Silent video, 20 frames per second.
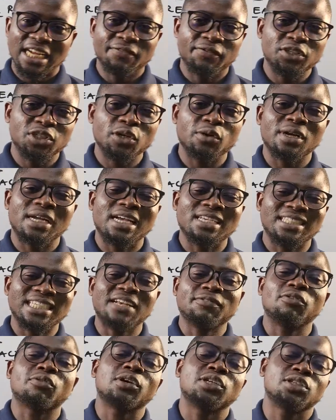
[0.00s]
start feature, we can
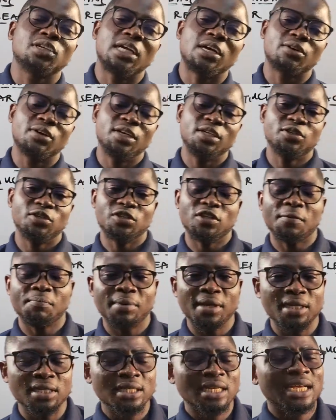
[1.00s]
start for question according to
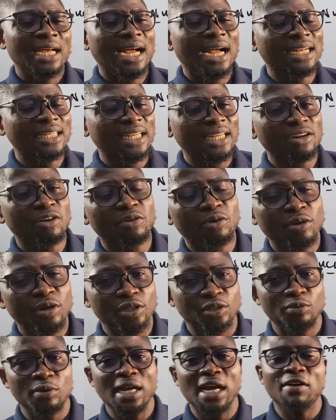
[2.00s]
topic. And then of
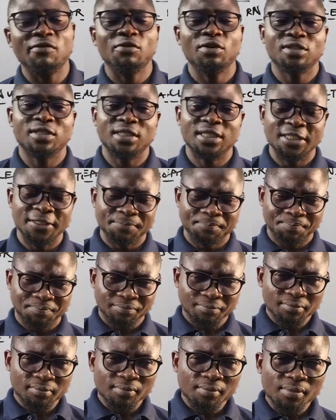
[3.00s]
course, we have what's the
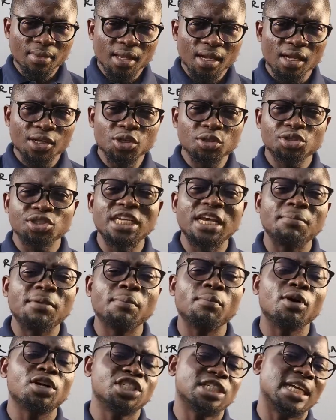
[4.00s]
UTME
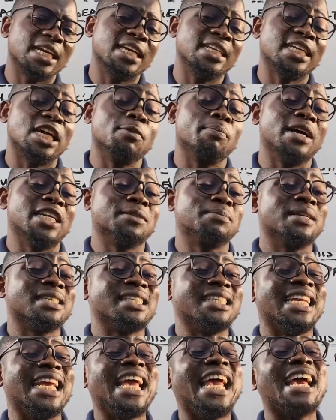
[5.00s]
mock challenge that you participate
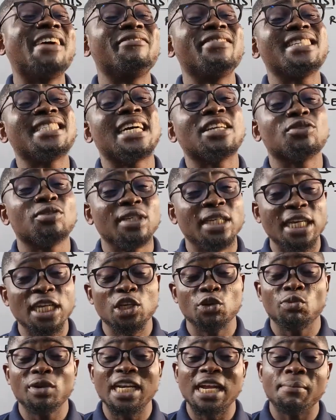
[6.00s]
in every Saturday.
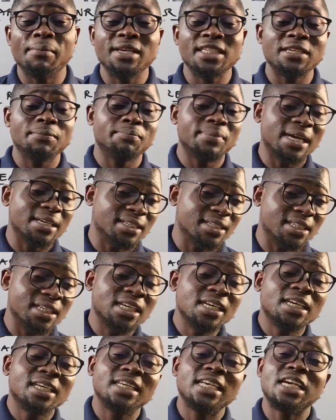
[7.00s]
You win amazing prizes,
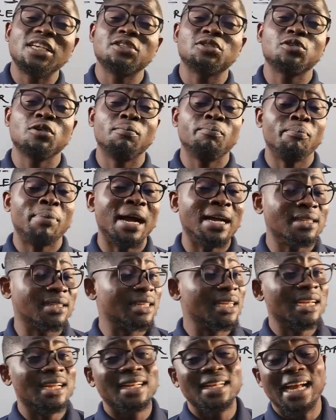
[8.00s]
get used to
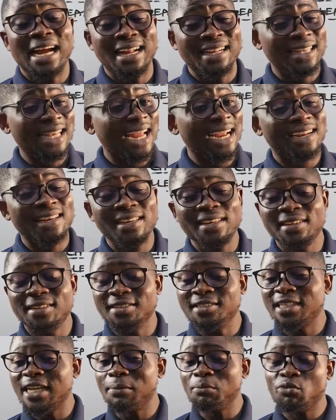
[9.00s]
pass and likely
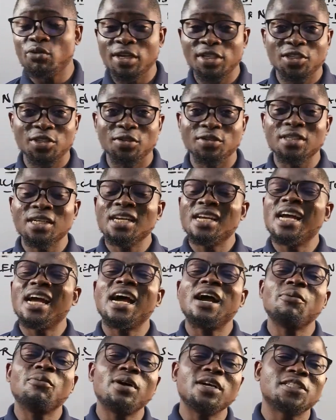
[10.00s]
exam question.
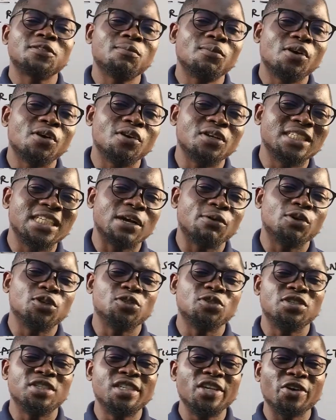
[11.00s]
And what's more is that what
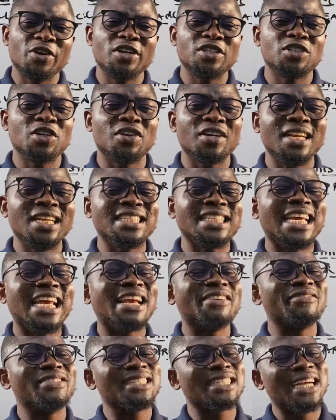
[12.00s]
you see your result released
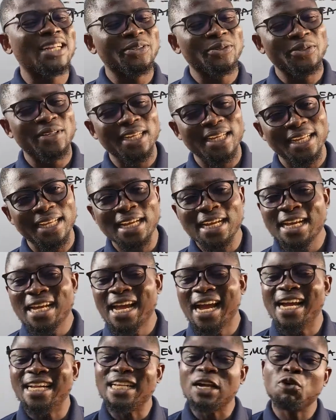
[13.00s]
every Saturday,
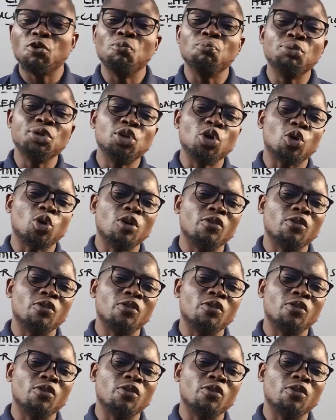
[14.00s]
and that will build your